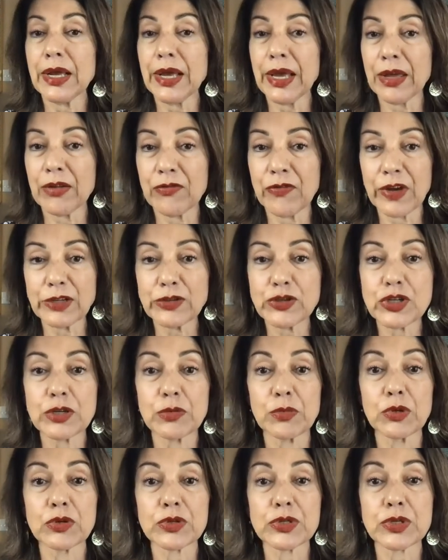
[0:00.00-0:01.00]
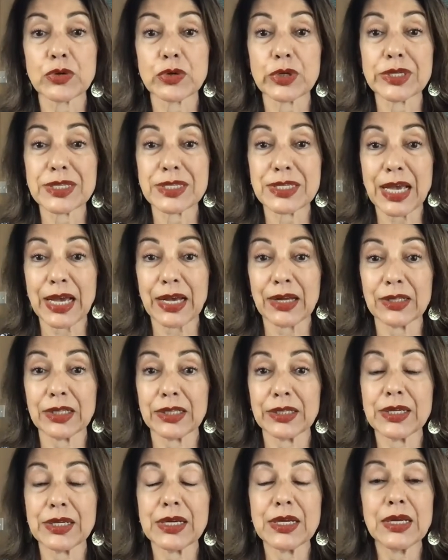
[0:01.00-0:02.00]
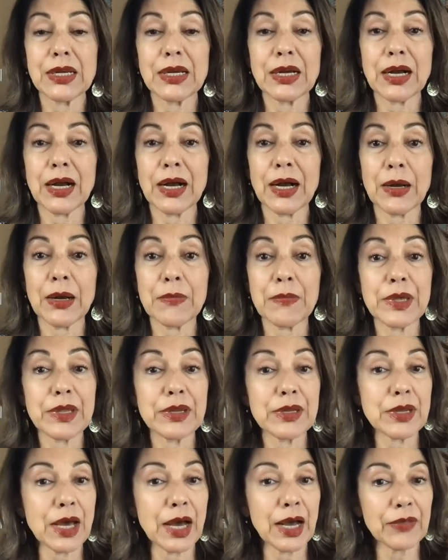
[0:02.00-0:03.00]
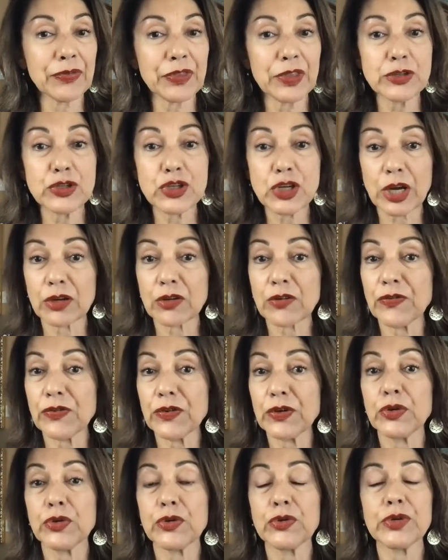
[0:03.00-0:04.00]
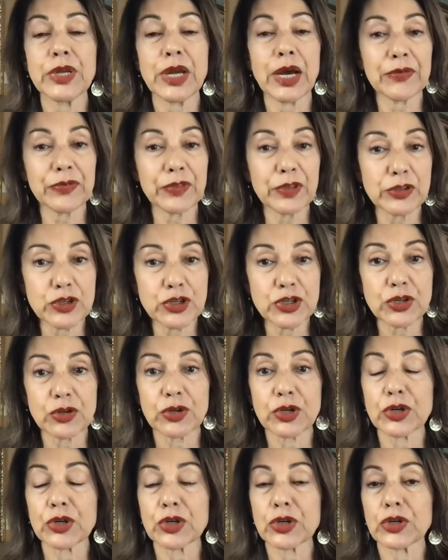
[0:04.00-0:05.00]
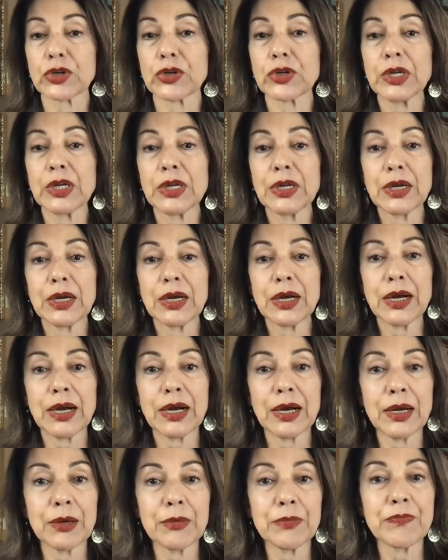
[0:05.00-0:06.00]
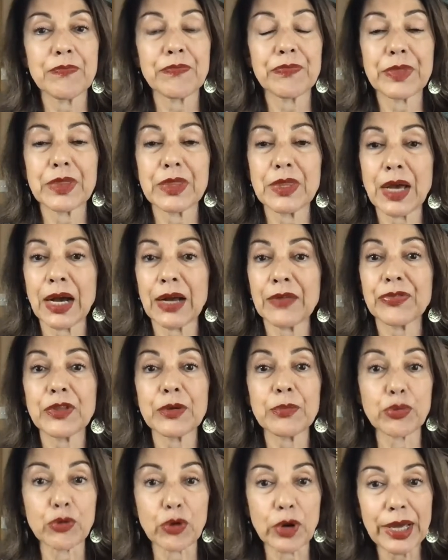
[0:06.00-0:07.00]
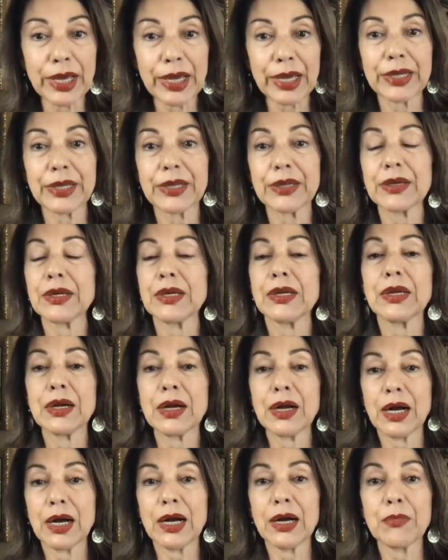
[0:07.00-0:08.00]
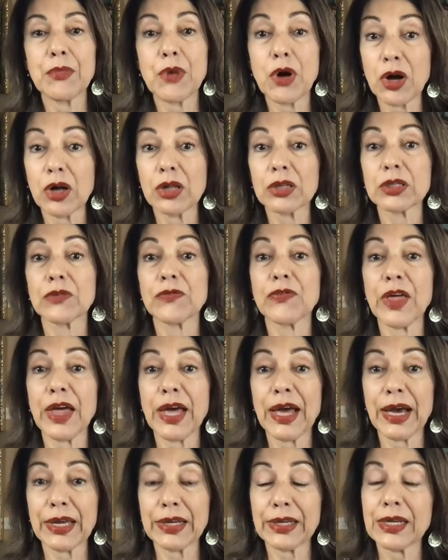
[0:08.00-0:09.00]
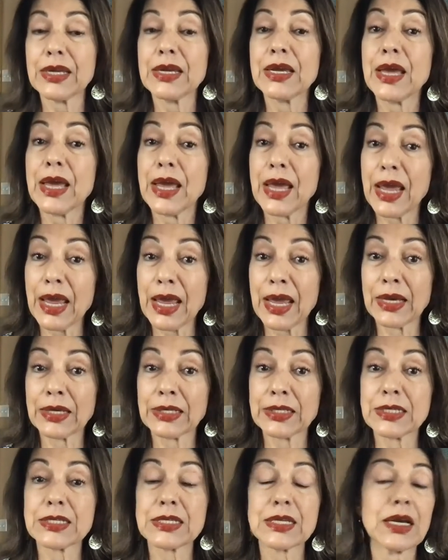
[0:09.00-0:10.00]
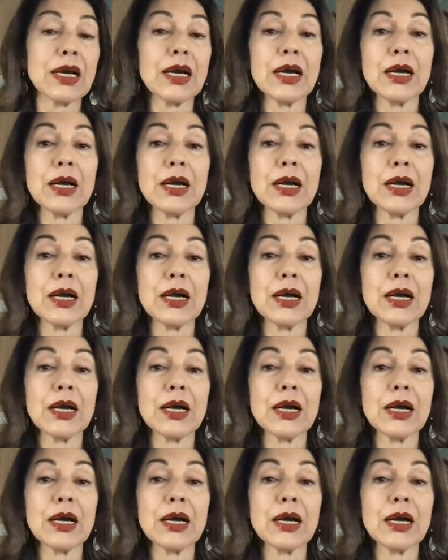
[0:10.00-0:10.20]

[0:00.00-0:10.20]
and vegetables or a salad, not the junk food, not the sugar, not the bread, all of that. And